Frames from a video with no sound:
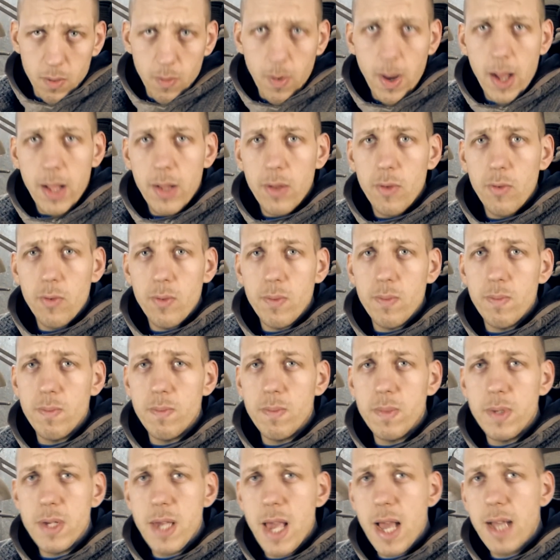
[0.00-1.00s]
Well,
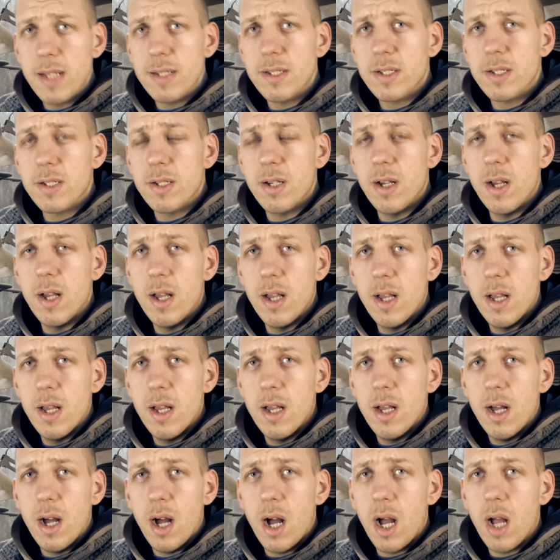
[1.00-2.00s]
yes,
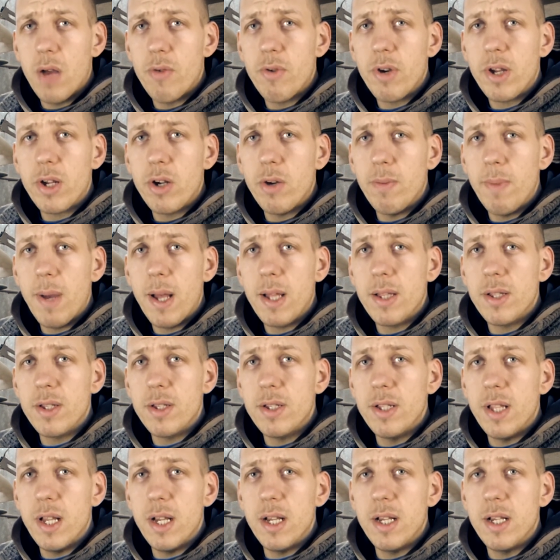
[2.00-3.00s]
I recommend
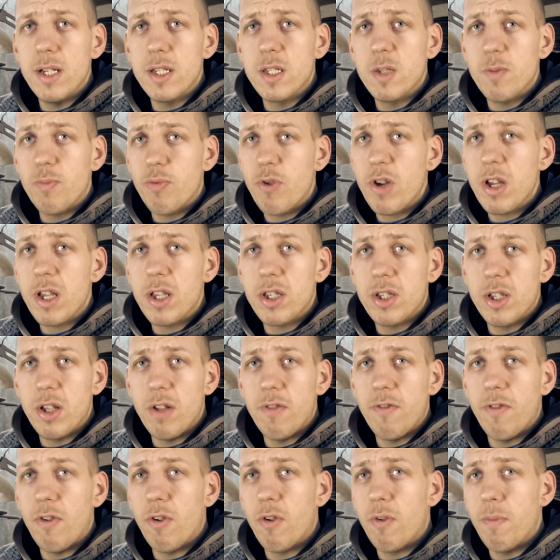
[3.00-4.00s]
the spring
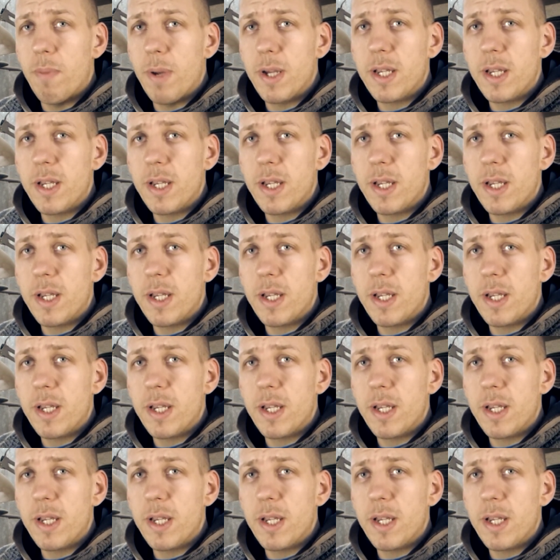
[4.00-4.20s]
steel for